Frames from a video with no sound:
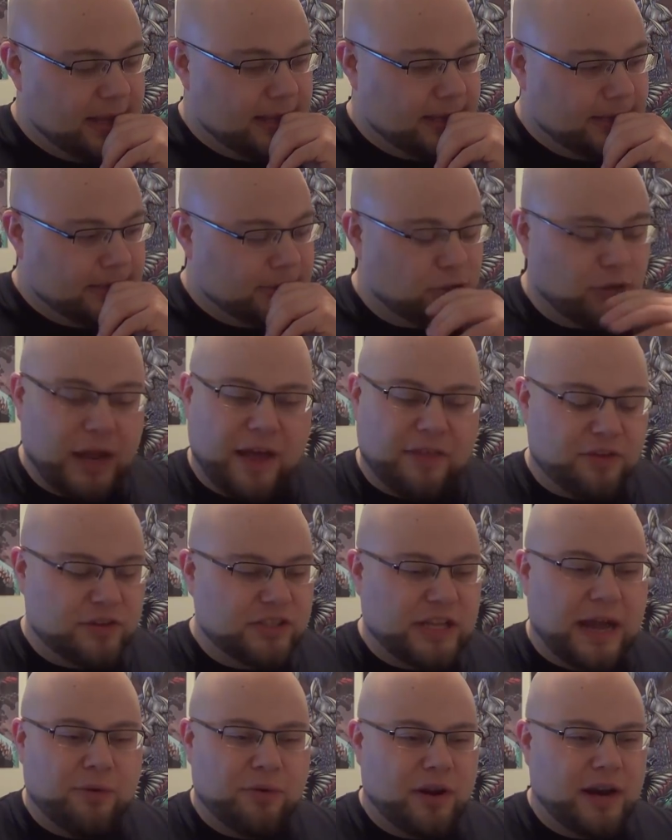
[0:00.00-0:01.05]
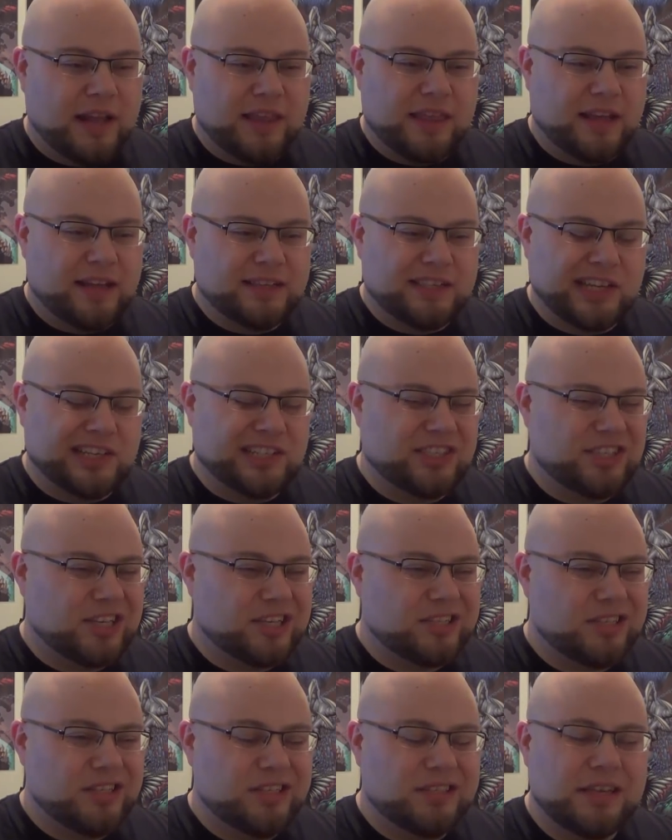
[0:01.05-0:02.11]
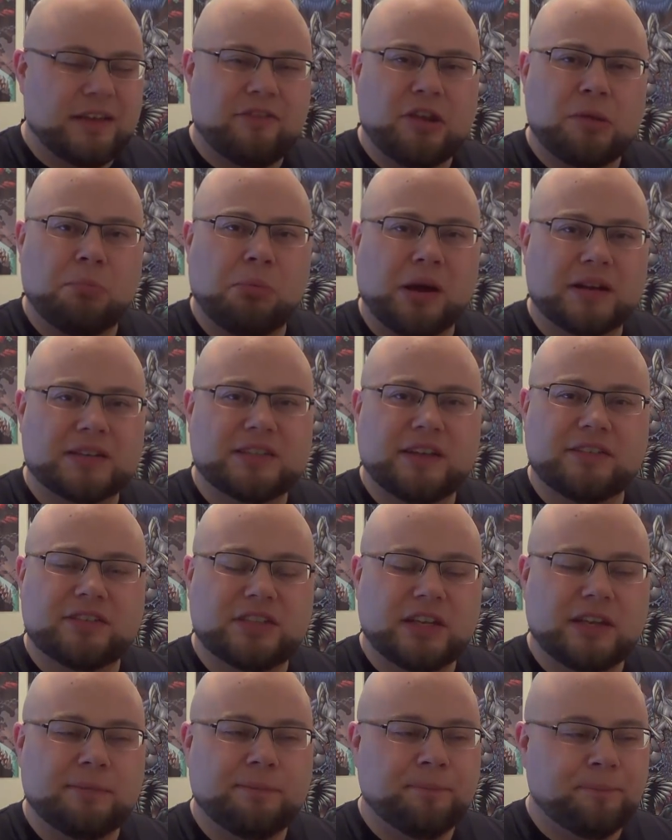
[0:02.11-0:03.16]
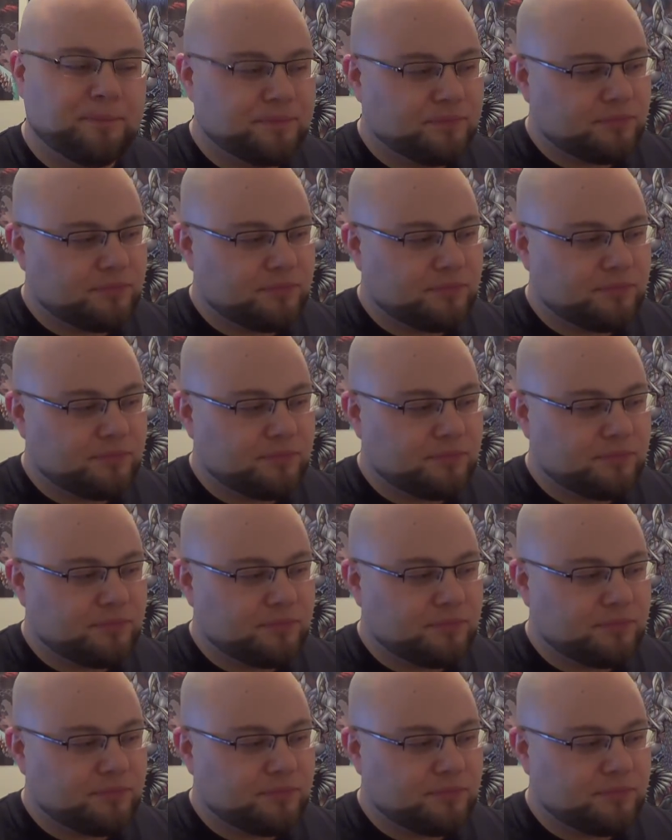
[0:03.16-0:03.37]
So yeah, there's that one, and I think it's like 60, 70 bucks I've seen.